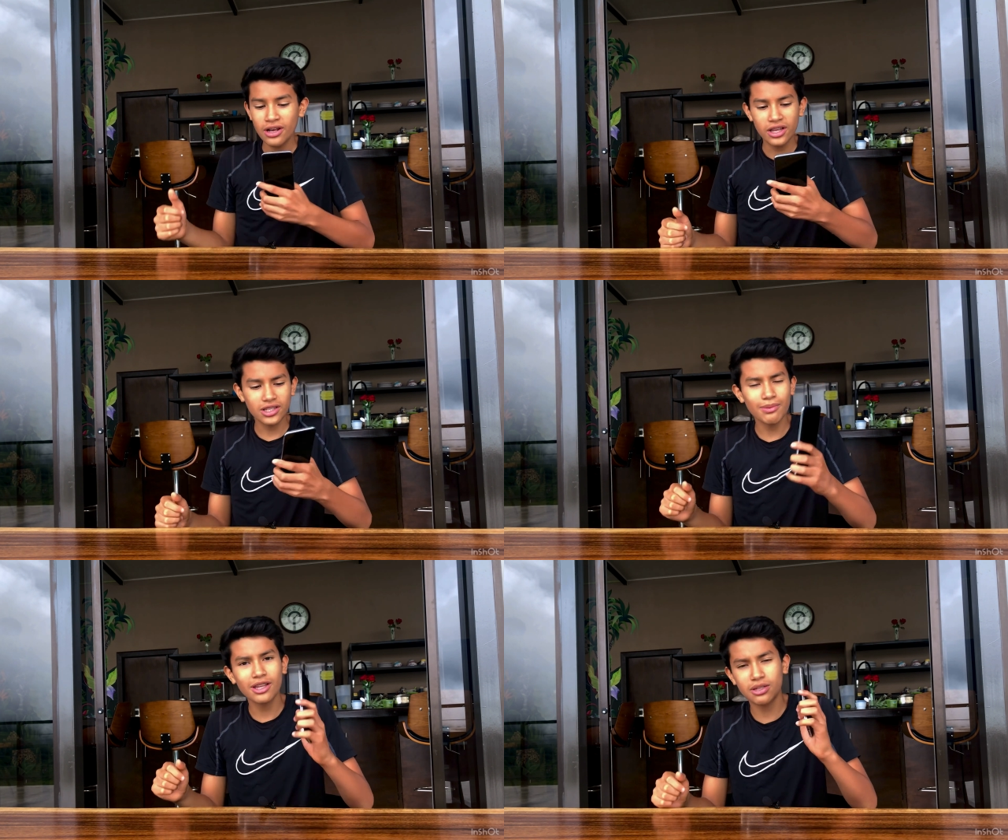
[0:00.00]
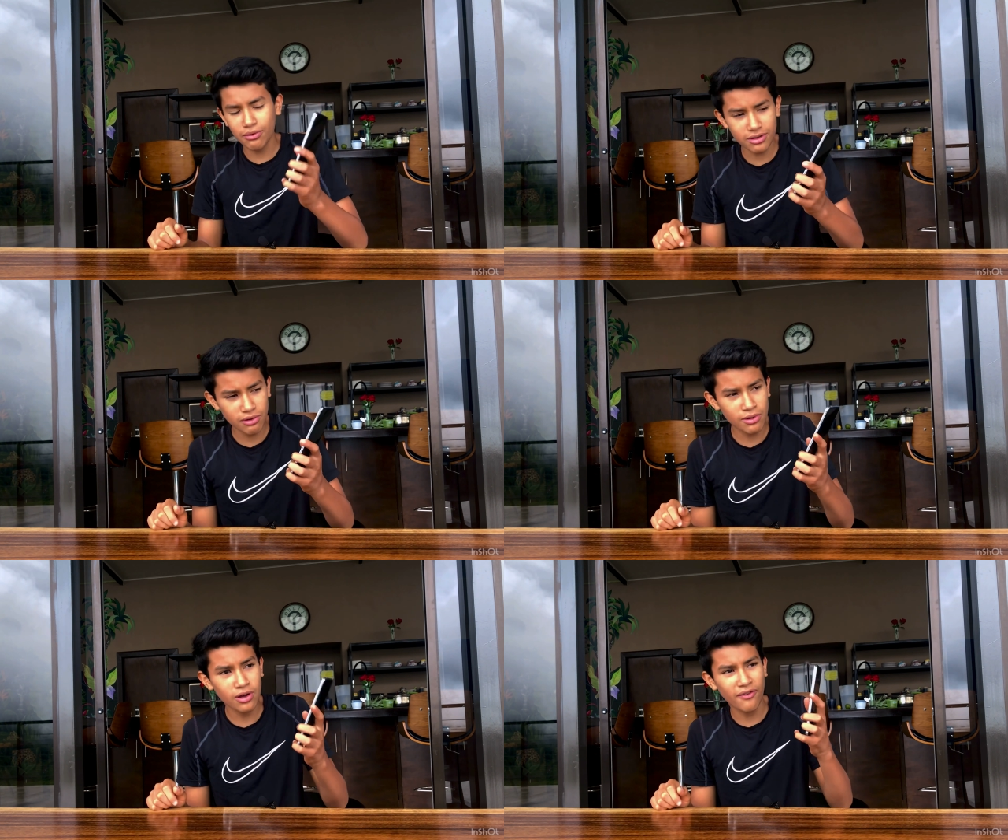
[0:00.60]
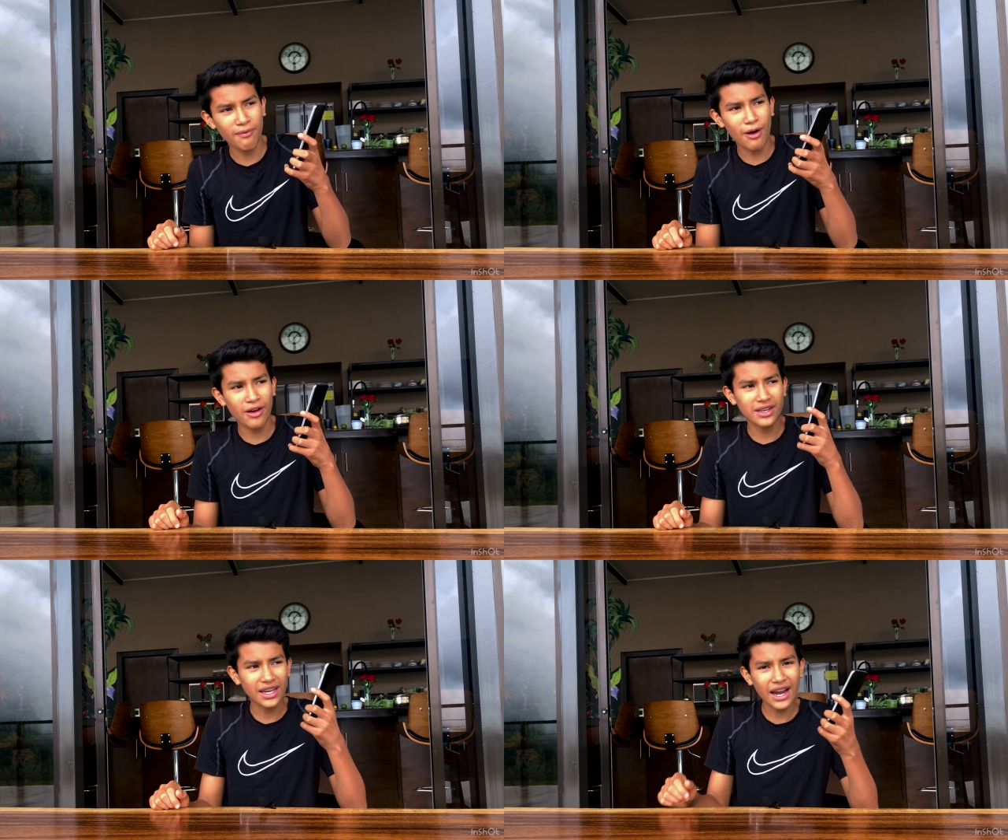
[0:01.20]
It's gonna be the summarized review of
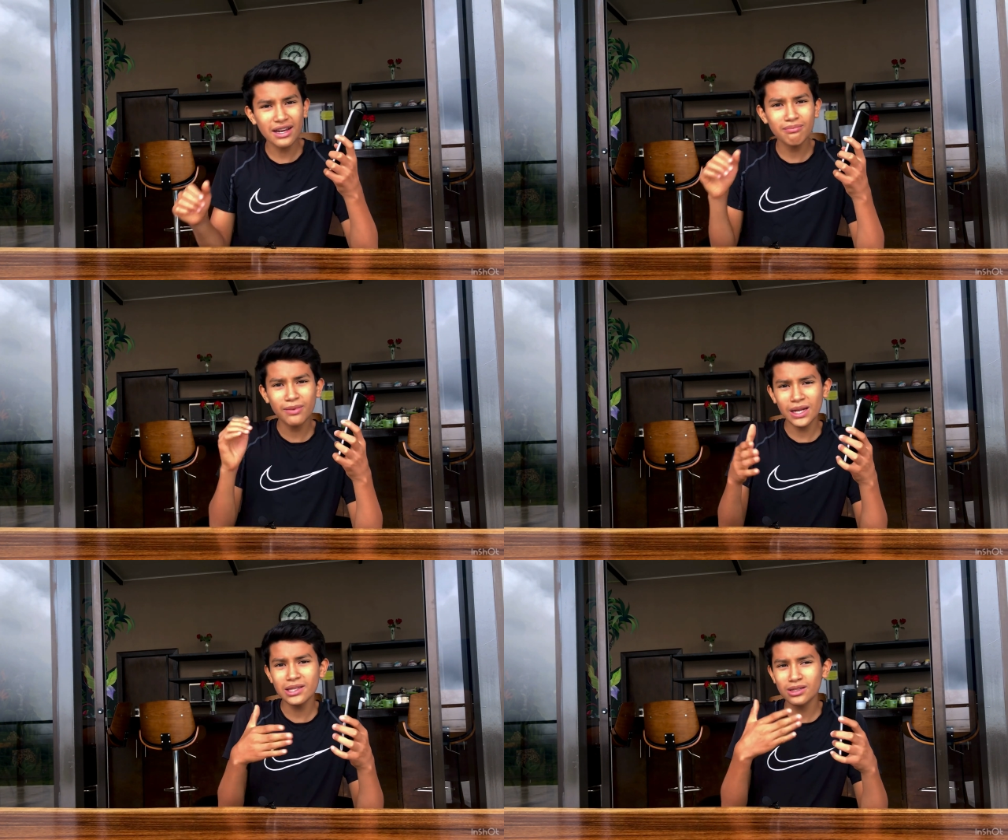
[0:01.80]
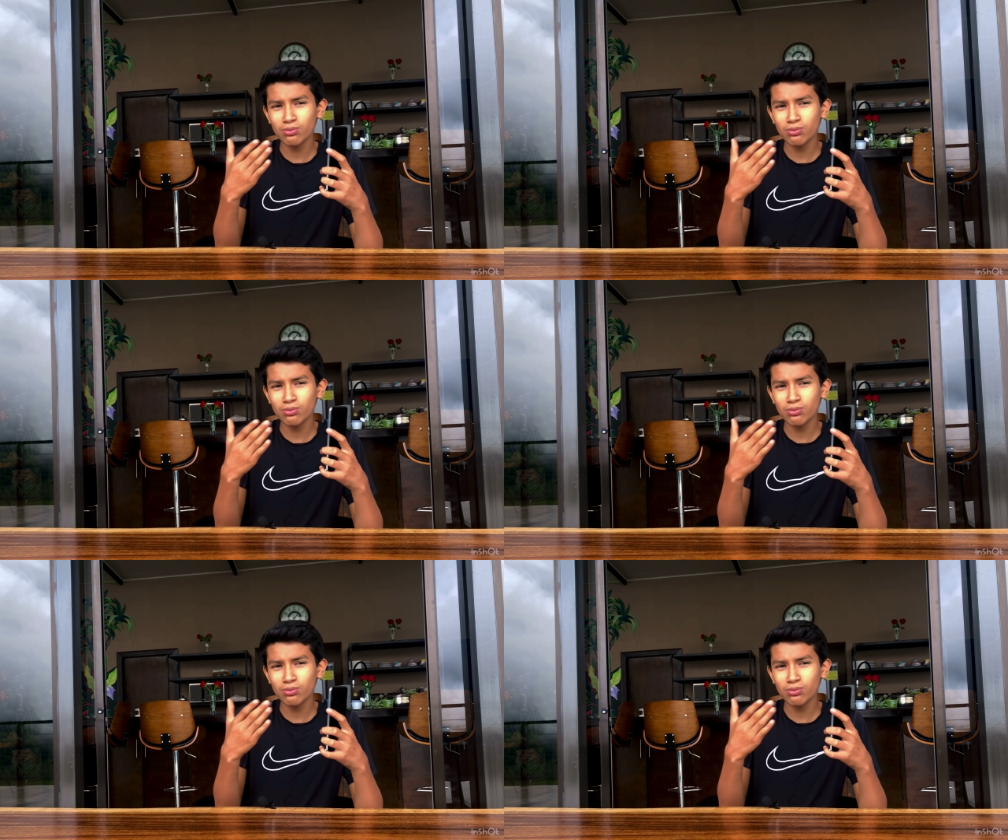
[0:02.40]
about 9 minutes.